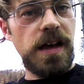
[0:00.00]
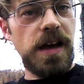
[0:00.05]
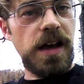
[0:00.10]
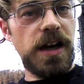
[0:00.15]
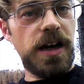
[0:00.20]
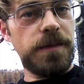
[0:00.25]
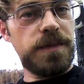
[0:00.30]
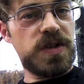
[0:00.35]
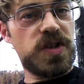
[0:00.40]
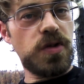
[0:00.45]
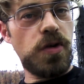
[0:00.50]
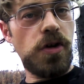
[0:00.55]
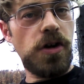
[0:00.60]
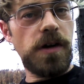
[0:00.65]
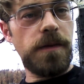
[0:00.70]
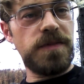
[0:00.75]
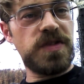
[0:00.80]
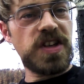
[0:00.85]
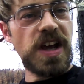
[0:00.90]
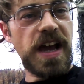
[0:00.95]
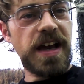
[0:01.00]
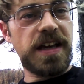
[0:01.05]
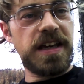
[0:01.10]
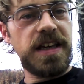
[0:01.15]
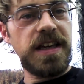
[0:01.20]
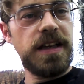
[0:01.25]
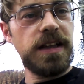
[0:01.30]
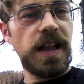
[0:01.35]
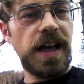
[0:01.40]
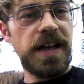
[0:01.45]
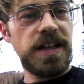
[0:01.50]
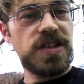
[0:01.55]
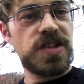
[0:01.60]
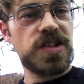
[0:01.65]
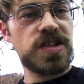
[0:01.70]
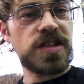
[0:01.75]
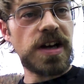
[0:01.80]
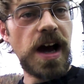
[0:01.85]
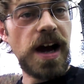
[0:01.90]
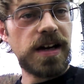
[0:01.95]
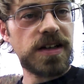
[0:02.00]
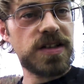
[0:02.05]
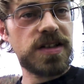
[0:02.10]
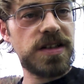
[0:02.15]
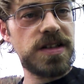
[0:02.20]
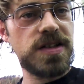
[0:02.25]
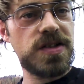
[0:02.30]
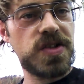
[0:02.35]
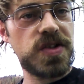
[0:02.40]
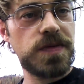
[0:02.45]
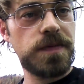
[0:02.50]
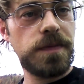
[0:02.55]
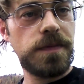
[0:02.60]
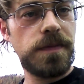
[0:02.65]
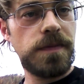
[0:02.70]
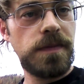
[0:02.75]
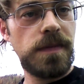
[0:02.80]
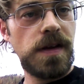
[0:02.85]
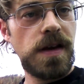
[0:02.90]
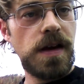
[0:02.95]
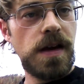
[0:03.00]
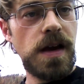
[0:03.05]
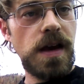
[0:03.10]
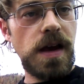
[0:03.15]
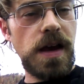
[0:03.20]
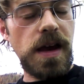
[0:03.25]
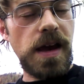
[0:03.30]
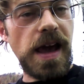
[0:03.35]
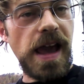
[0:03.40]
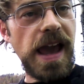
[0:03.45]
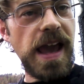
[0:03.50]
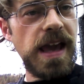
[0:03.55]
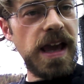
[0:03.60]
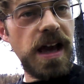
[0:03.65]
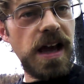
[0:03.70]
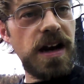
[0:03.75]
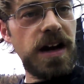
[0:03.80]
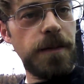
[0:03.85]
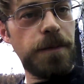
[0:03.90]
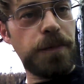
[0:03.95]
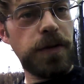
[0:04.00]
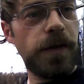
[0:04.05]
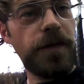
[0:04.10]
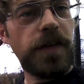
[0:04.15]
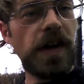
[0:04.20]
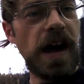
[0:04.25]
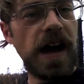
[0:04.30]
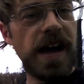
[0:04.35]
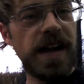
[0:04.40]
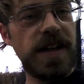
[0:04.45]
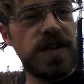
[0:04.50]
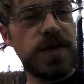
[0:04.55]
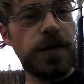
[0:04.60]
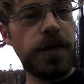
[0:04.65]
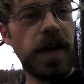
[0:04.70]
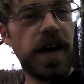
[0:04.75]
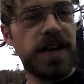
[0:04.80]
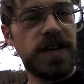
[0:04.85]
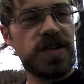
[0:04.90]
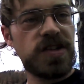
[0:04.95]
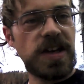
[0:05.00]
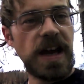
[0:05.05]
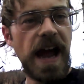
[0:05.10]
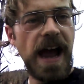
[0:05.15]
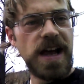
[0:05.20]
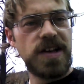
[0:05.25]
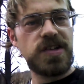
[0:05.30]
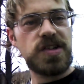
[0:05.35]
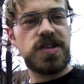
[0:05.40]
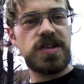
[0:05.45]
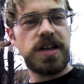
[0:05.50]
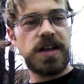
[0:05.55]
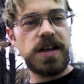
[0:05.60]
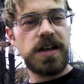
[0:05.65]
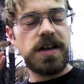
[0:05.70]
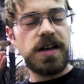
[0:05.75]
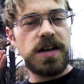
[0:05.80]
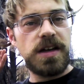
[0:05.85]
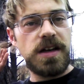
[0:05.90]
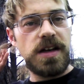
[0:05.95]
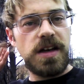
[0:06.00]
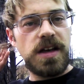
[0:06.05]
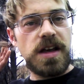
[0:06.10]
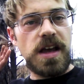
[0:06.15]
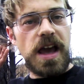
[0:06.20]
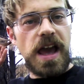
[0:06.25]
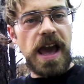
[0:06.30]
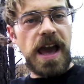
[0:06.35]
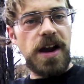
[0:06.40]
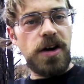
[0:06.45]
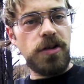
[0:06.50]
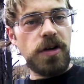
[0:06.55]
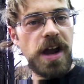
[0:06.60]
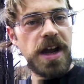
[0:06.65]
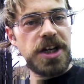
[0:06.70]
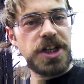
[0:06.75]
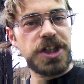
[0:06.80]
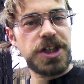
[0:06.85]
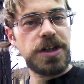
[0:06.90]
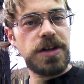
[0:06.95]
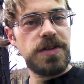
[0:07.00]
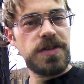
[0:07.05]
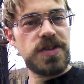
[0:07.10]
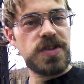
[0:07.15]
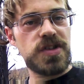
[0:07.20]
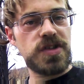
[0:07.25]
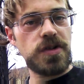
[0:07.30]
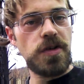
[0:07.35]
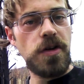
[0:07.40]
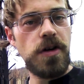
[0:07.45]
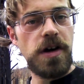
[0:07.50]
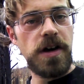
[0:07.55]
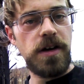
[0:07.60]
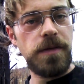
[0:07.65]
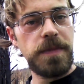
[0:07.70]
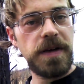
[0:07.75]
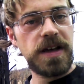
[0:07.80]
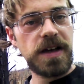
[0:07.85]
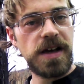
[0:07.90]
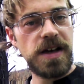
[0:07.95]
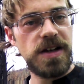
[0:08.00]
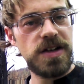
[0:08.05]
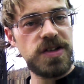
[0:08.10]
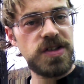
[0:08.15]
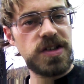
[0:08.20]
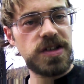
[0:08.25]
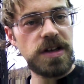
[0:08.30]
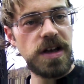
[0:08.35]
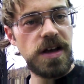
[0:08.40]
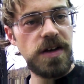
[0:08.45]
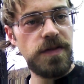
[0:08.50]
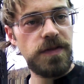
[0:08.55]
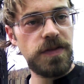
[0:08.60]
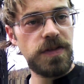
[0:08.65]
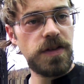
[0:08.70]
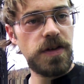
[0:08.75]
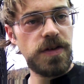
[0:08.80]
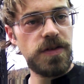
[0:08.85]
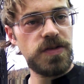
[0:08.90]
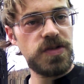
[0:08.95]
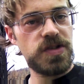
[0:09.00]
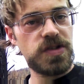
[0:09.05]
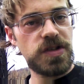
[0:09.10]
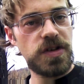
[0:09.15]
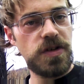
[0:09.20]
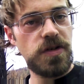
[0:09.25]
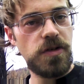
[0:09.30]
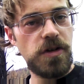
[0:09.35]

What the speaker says: it absorbs and chelates toxins, and it provides fantastic aeration of the soil because of those